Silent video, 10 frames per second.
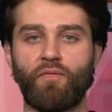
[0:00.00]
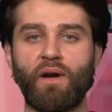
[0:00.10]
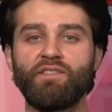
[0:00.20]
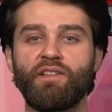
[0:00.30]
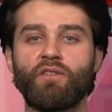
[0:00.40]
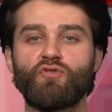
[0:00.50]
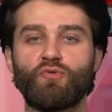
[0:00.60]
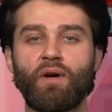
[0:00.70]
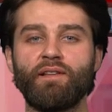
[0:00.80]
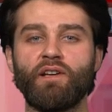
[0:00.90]
France and
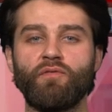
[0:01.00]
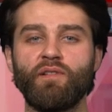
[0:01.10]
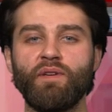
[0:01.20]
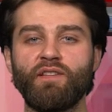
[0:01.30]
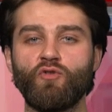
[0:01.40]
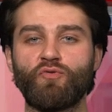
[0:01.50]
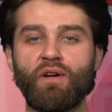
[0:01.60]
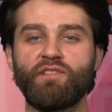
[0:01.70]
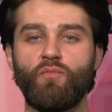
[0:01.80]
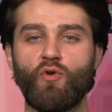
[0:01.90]
Australia will meet
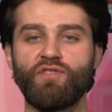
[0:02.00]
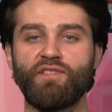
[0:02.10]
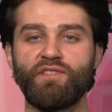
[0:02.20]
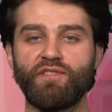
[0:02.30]
Ukraine's emergency